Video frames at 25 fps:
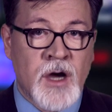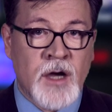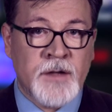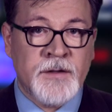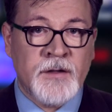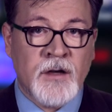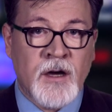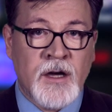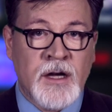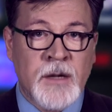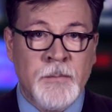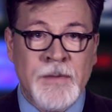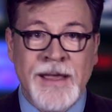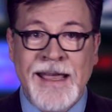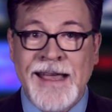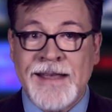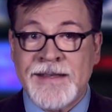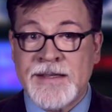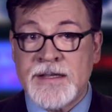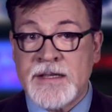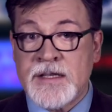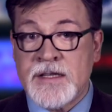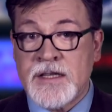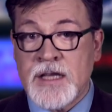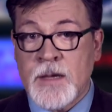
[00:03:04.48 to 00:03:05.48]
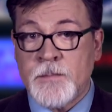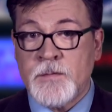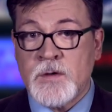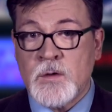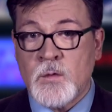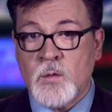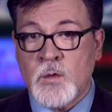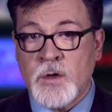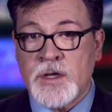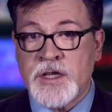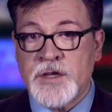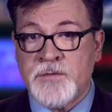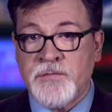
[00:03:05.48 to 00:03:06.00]
autonomy as a step
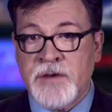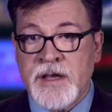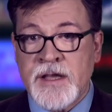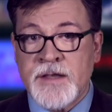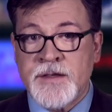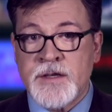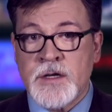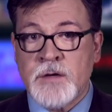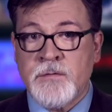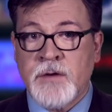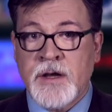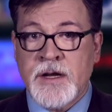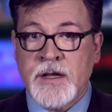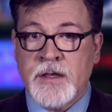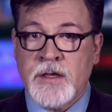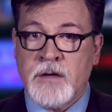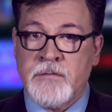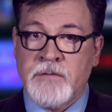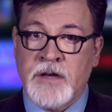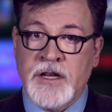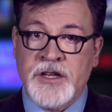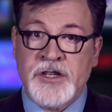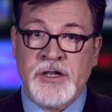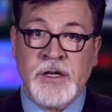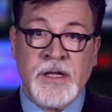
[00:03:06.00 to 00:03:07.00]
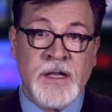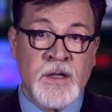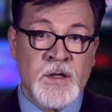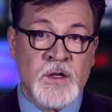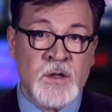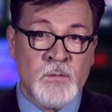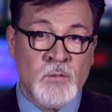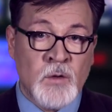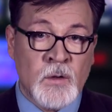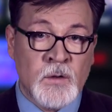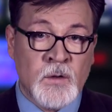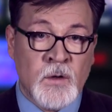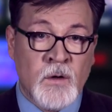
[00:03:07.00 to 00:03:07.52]
towards reintegrating the region
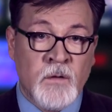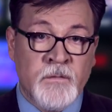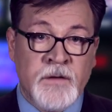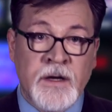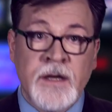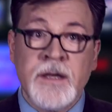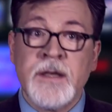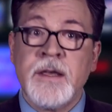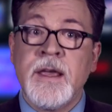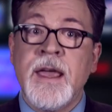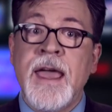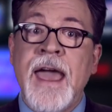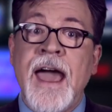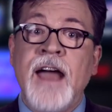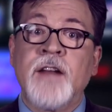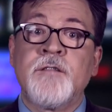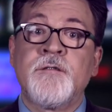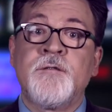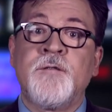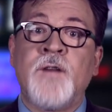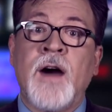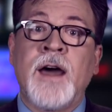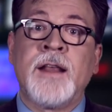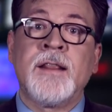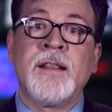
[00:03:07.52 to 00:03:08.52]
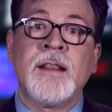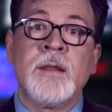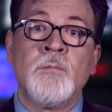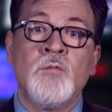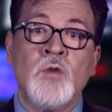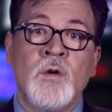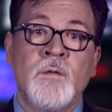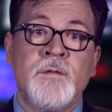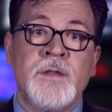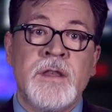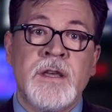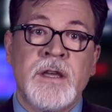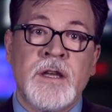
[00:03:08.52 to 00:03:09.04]
into Moldova had finally
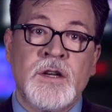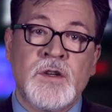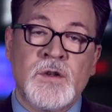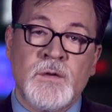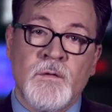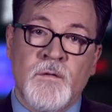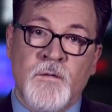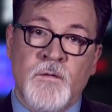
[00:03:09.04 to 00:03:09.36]
moved the issue